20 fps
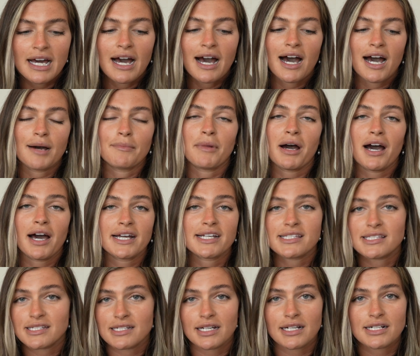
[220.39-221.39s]
I
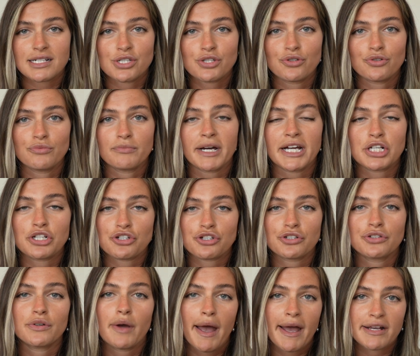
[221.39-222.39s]
stuck to my
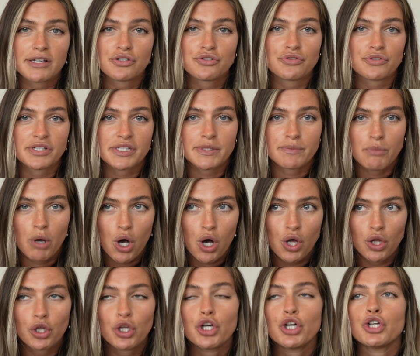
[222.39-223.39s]
true extra
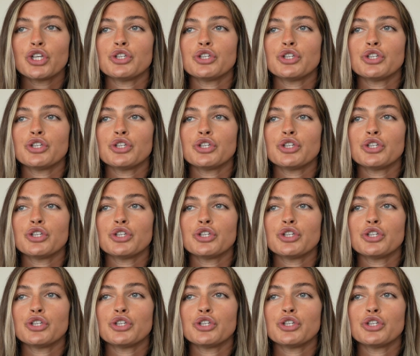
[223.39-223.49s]
small.